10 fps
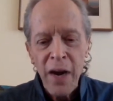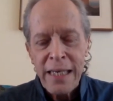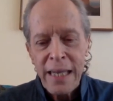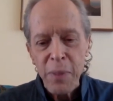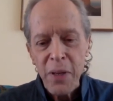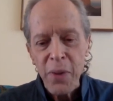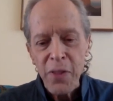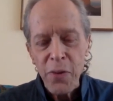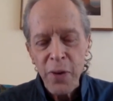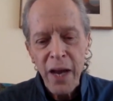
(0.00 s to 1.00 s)
deeply with
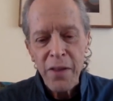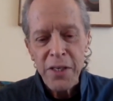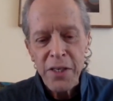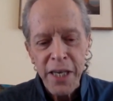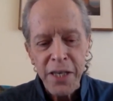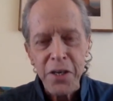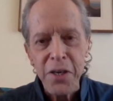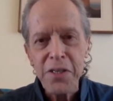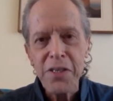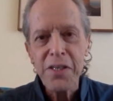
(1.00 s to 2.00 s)
3 other
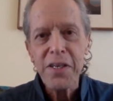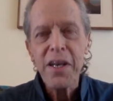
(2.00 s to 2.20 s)
teachers